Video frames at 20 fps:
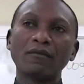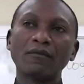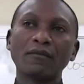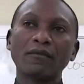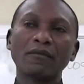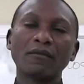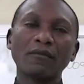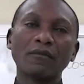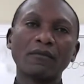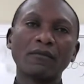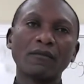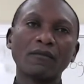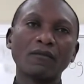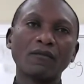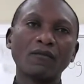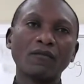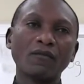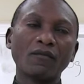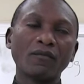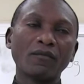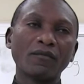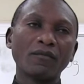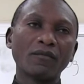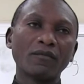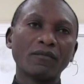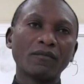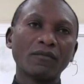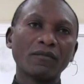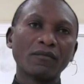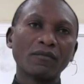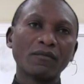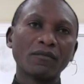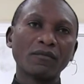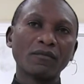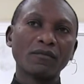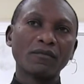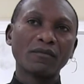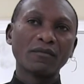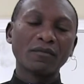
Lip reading: No one is speaking in this clip.